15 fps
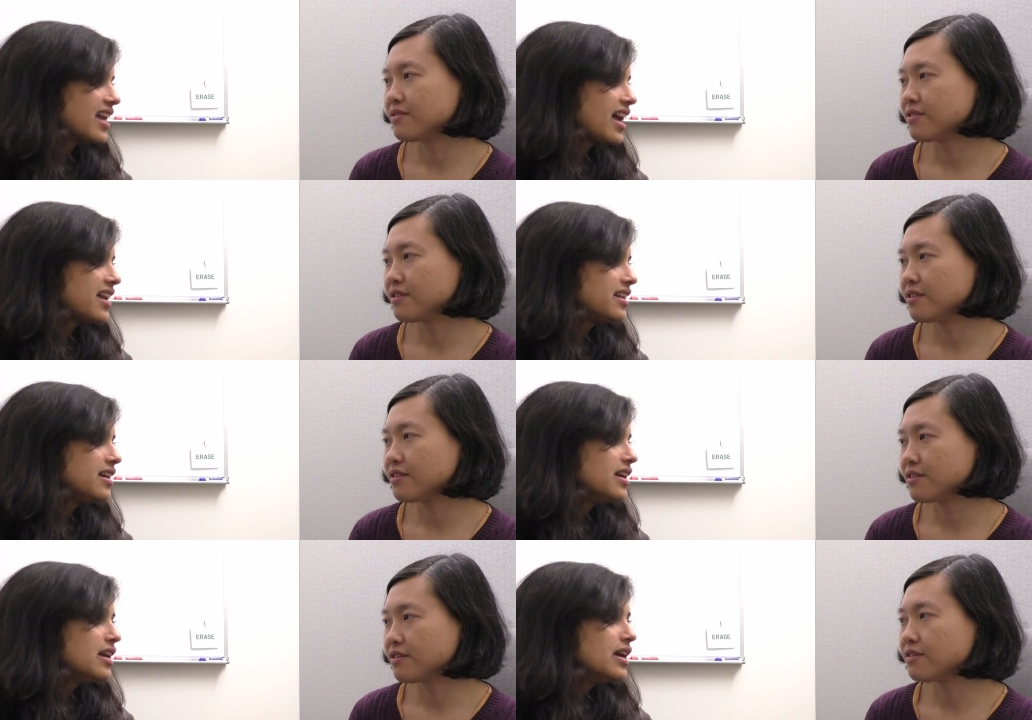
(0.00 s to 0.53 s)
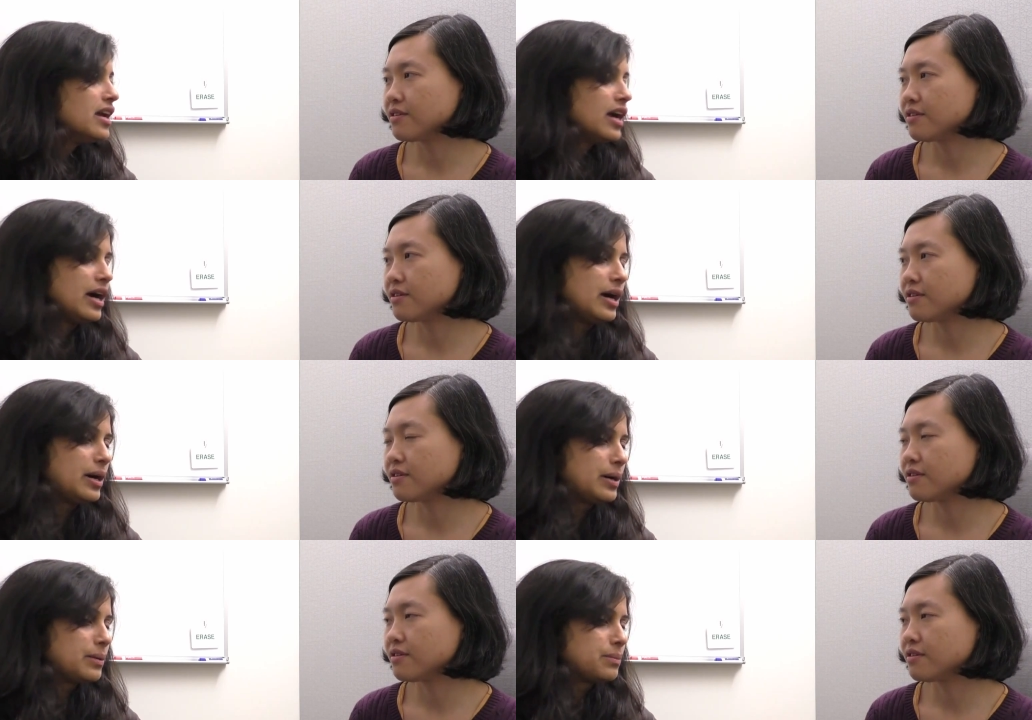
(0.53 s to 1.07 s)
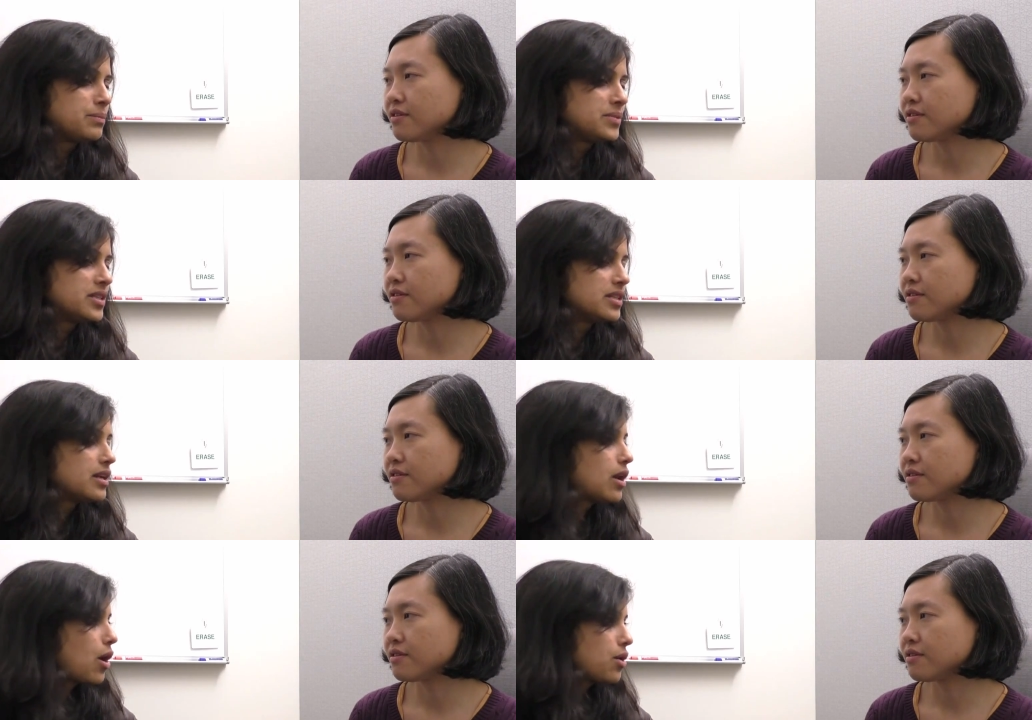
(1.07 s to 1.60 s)
Speaker 1: that. Um,
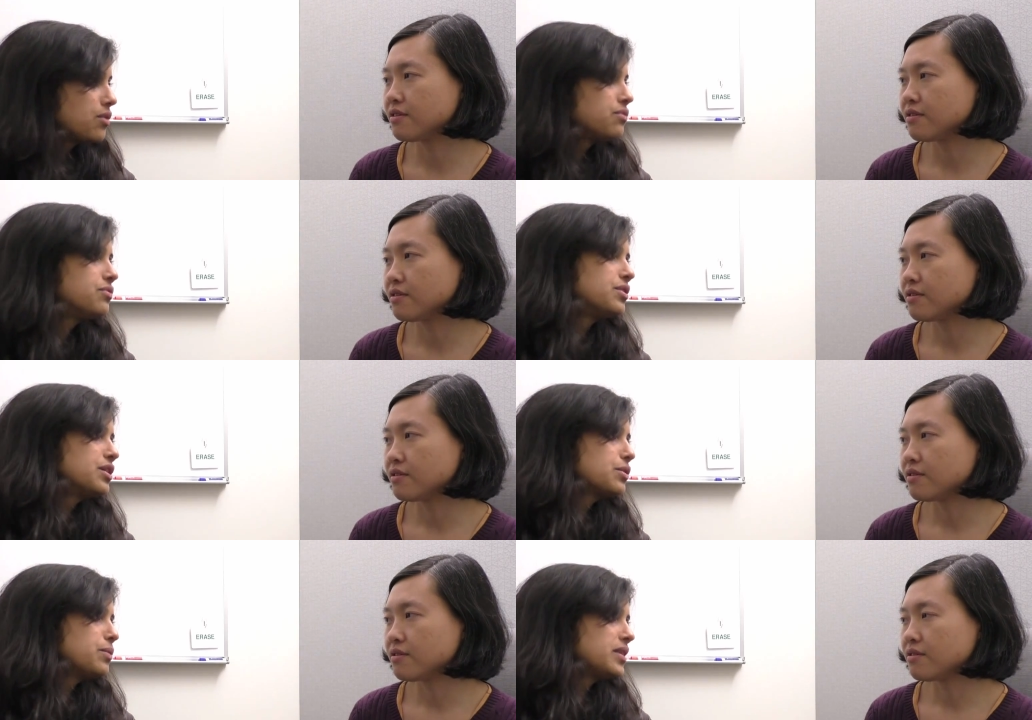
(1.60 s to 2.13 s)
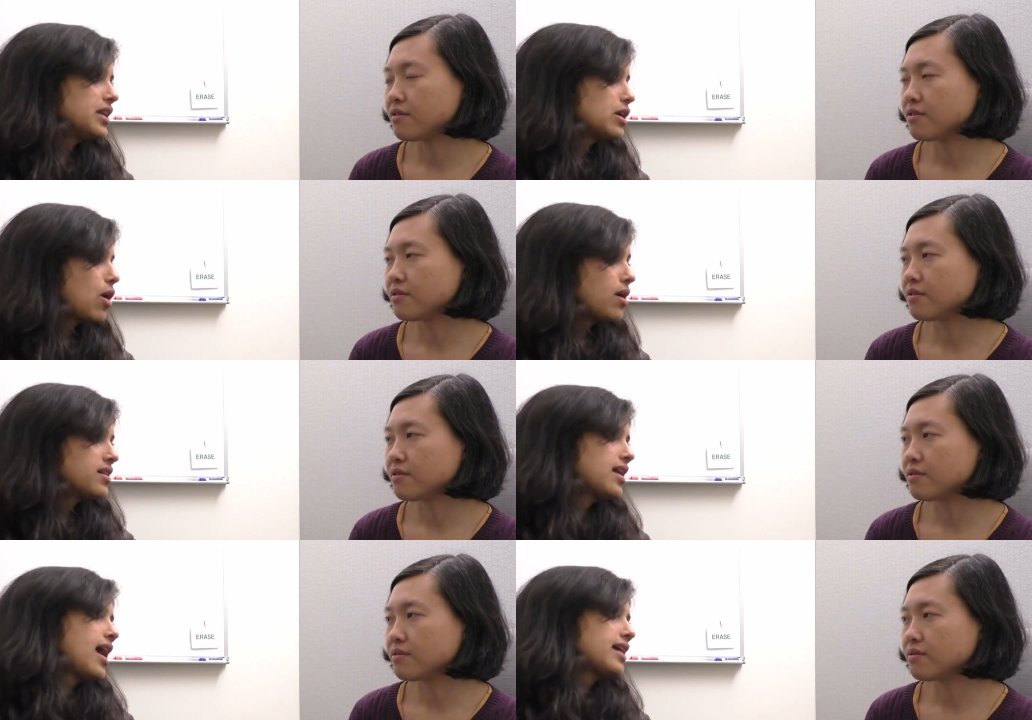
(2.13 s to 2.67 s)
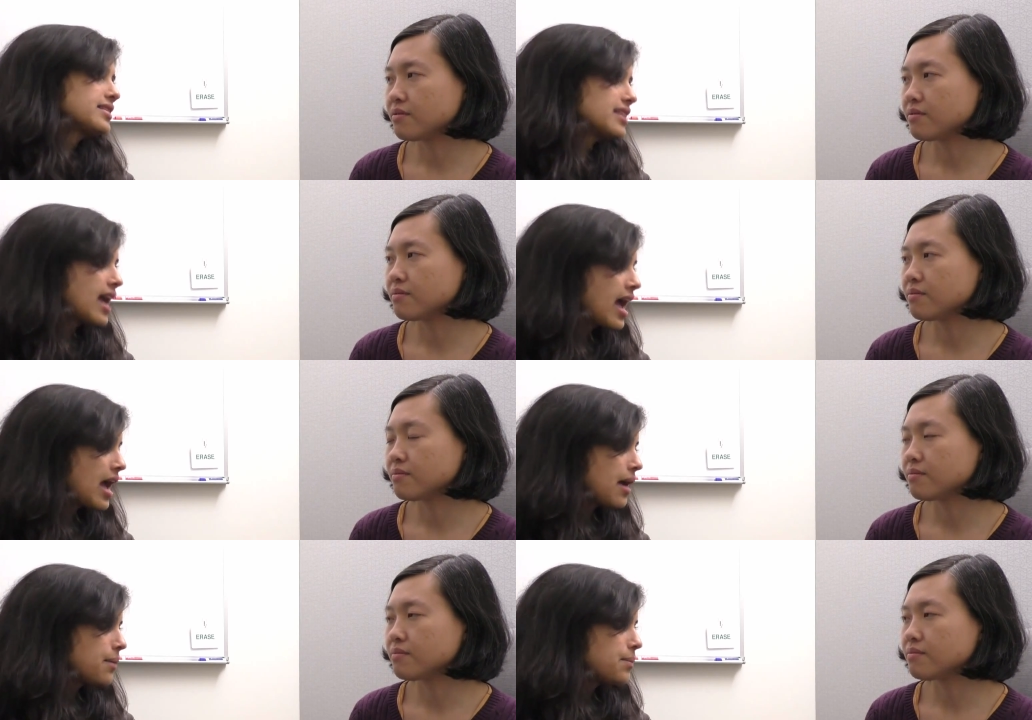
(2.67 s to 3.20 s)
did a lot of work with the contacts
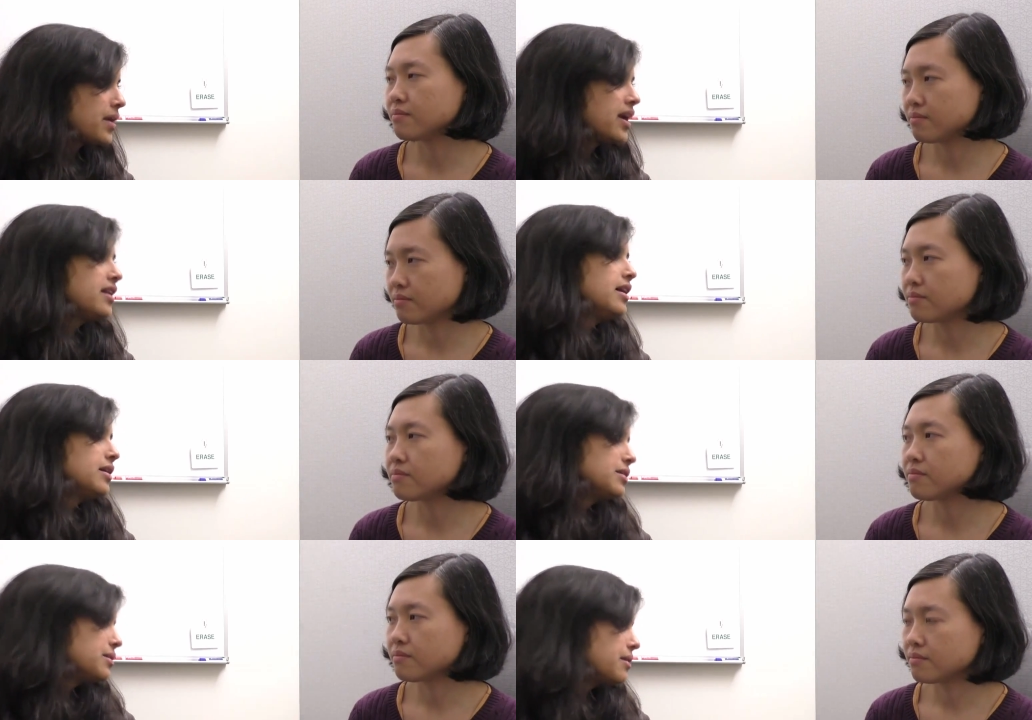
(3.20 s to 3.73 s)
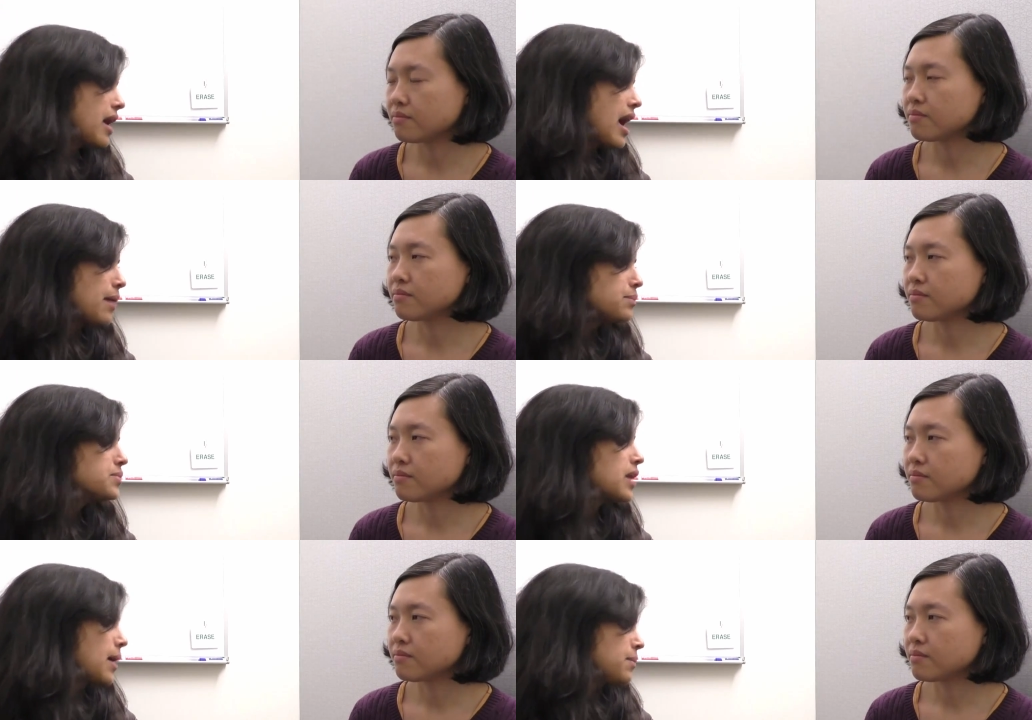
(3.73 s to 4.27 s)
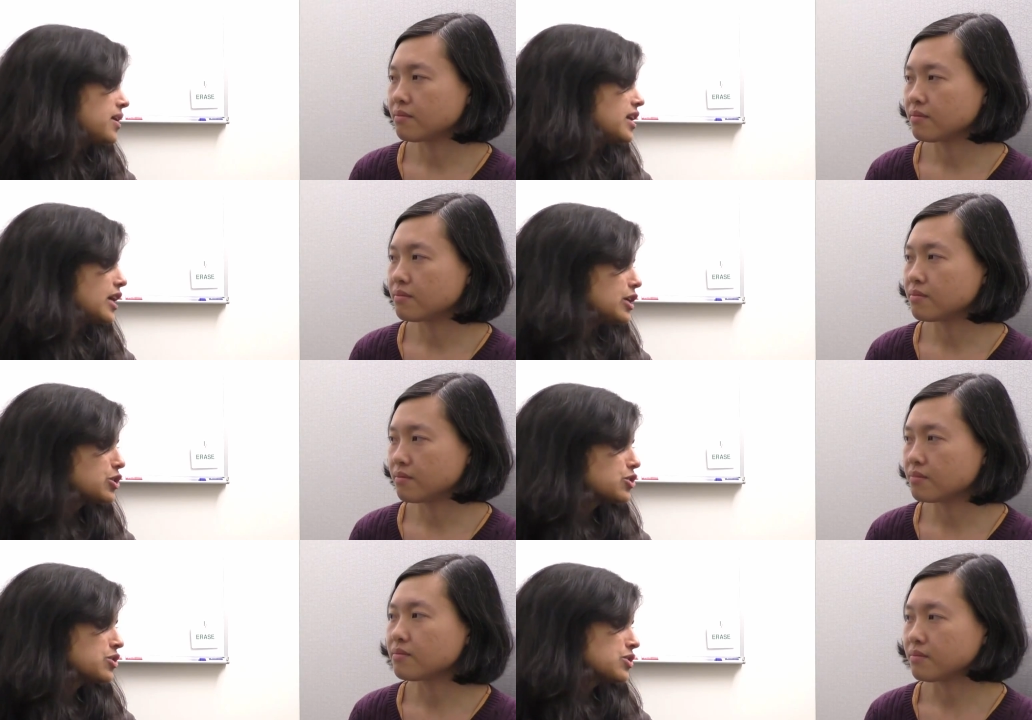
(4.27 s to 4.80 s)
app and other app
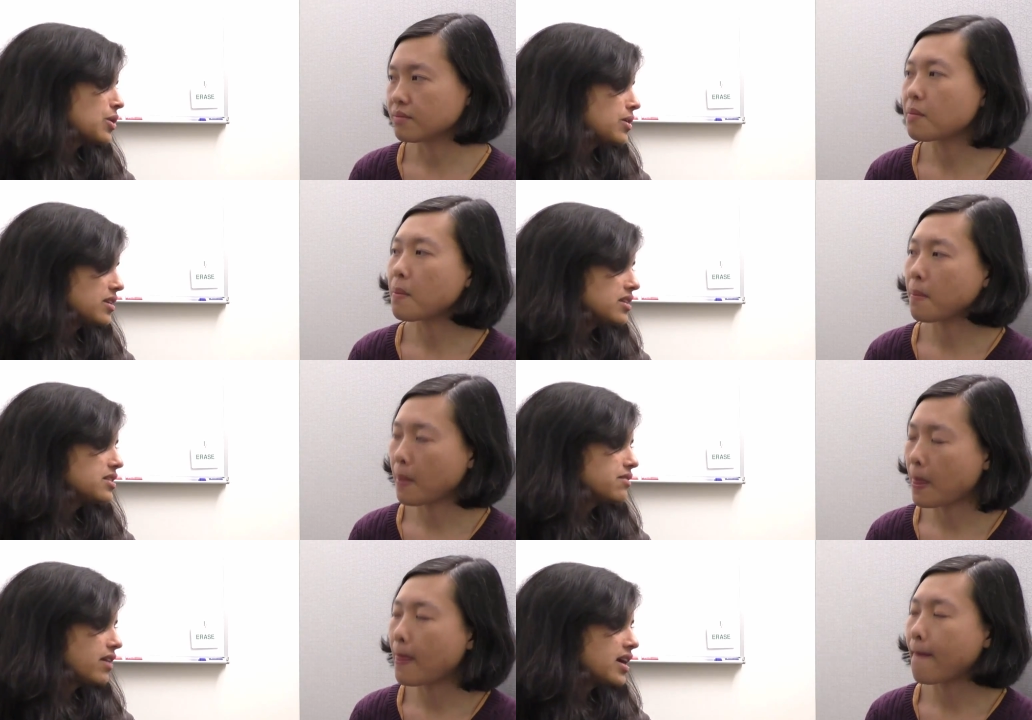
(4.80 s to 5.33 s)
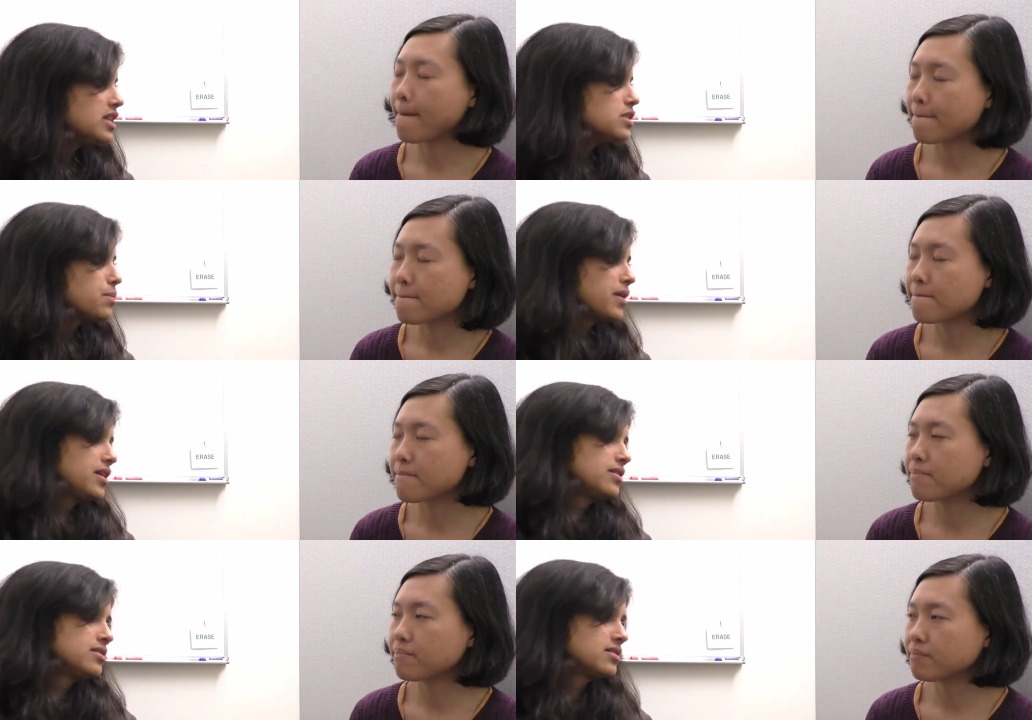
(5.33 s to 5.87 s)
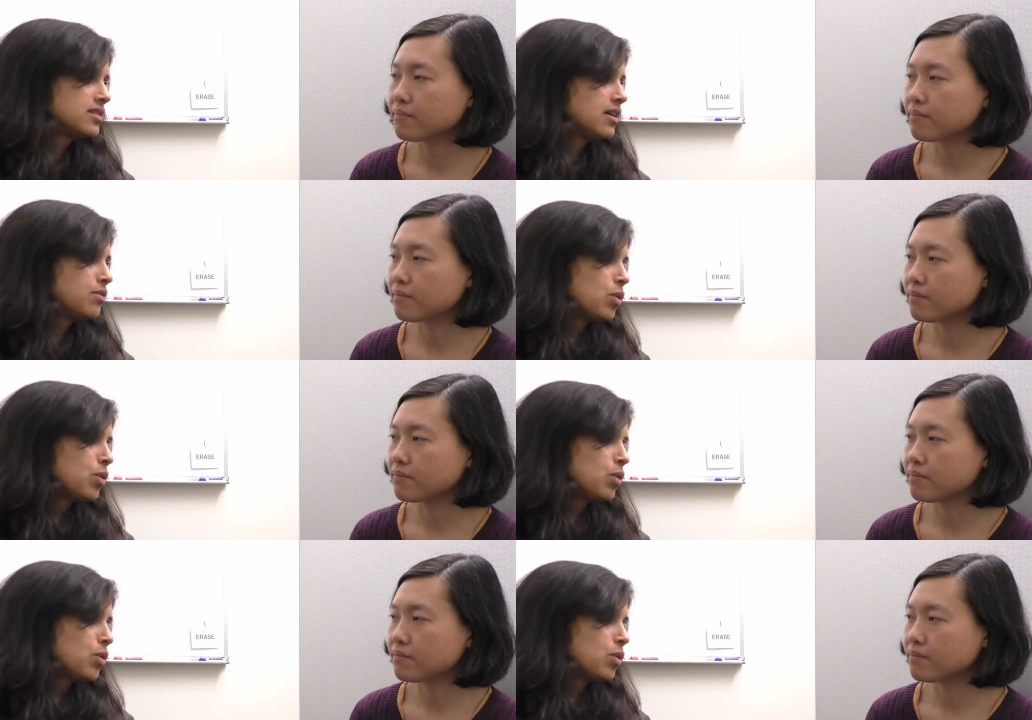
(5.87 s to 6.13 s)
applications on the device because mm-hmm.